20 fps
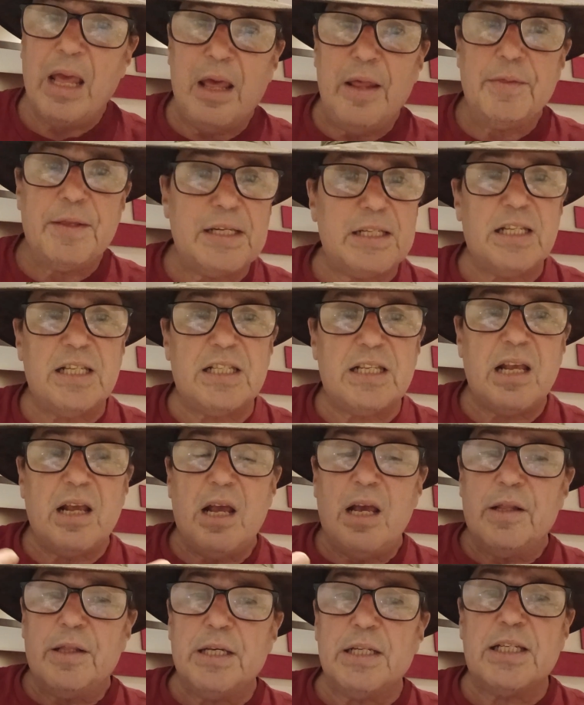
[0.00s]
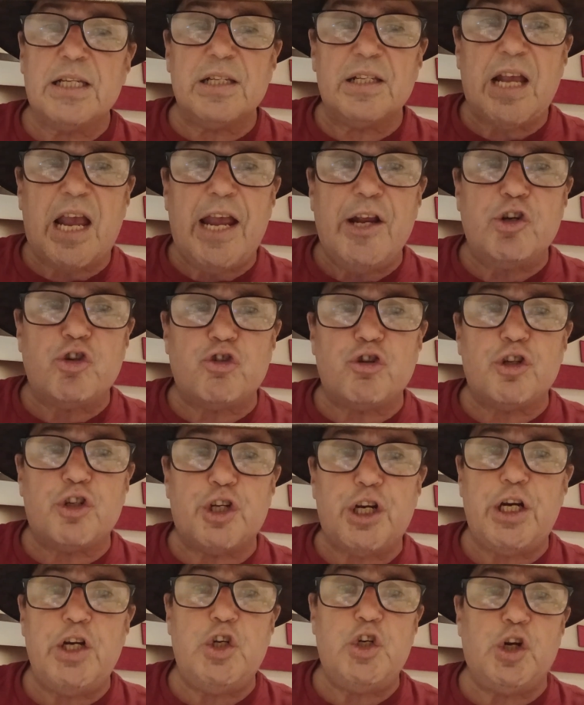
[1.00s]
This is a
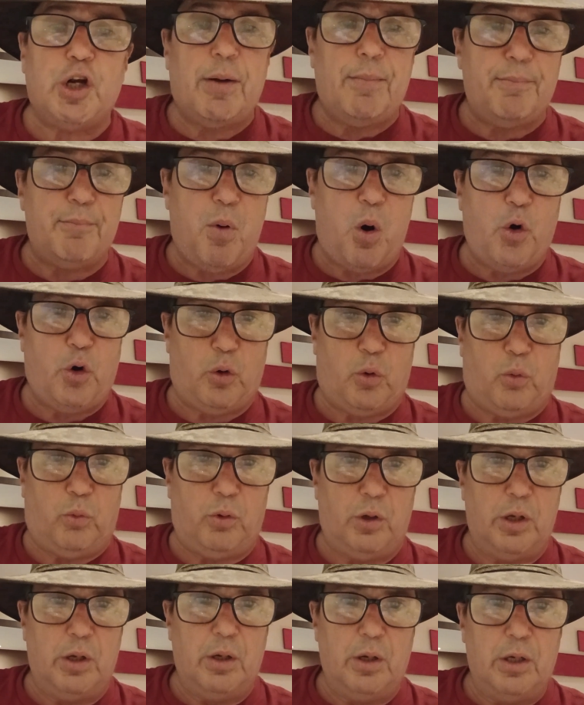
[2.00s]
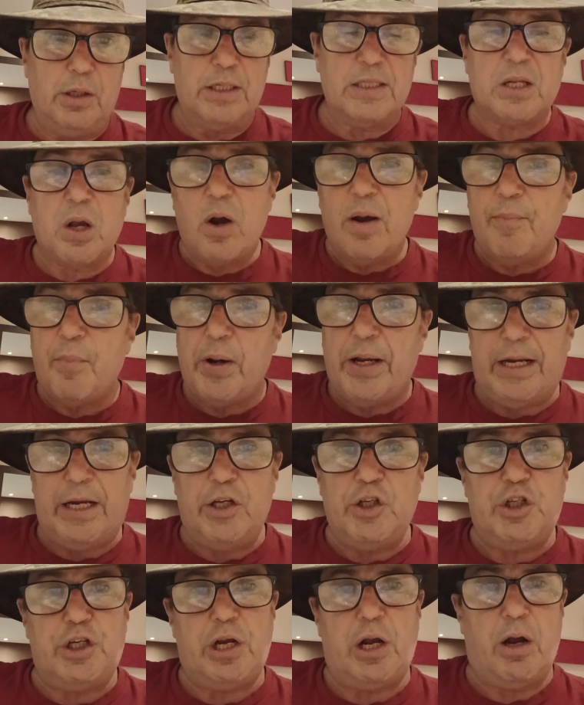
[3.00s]
strategic model designed by
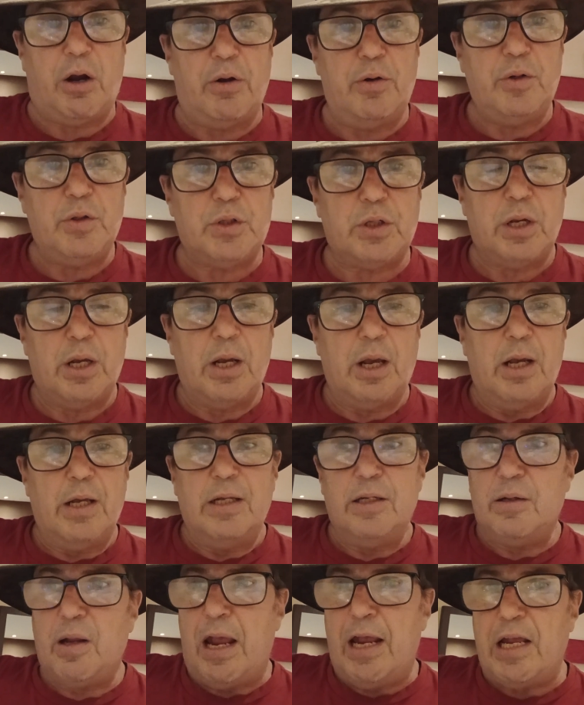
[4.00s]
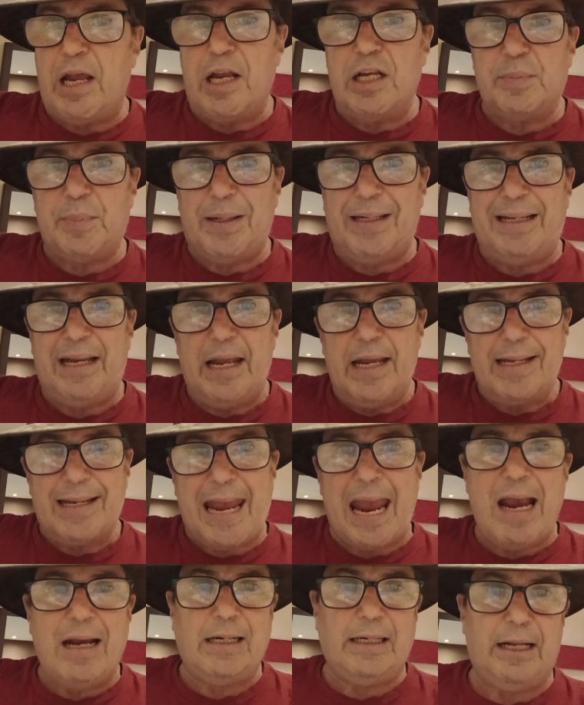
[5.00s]
NGOs. It has been
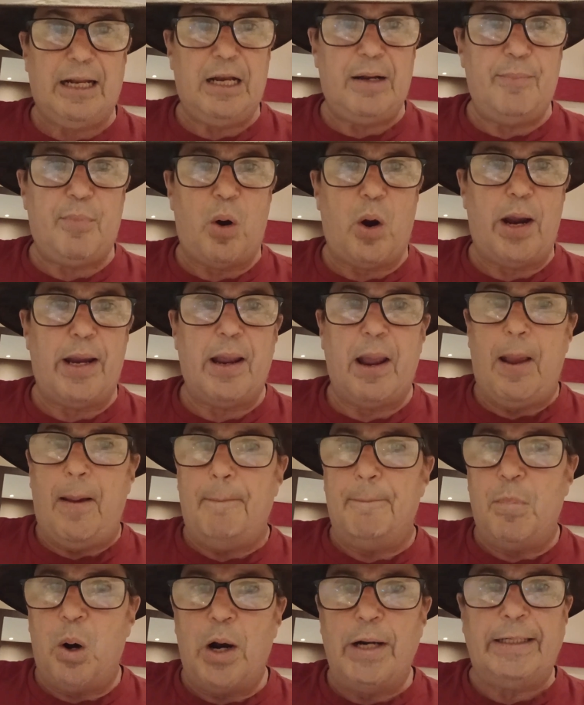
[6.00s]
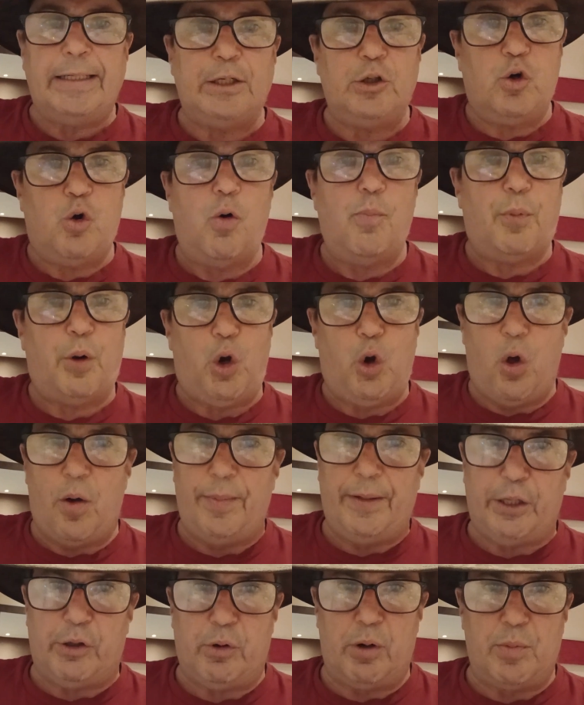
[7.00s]
calculated by mining corporate
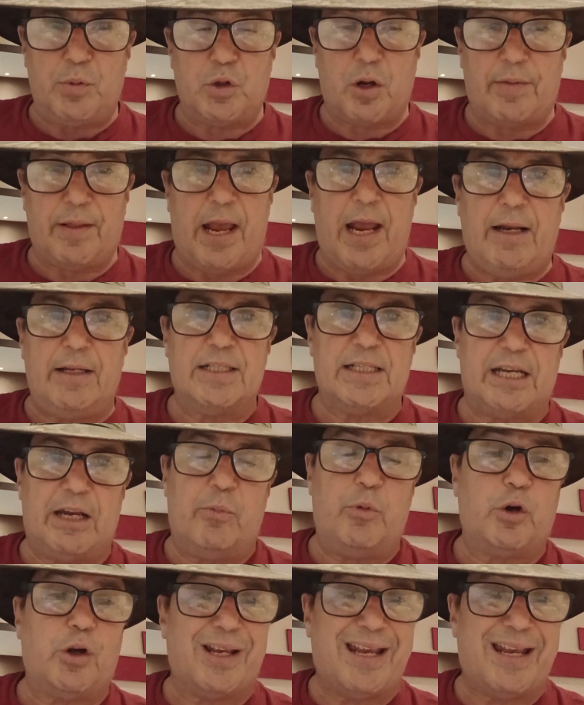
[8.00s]
lobbying groups like the Atlas Network.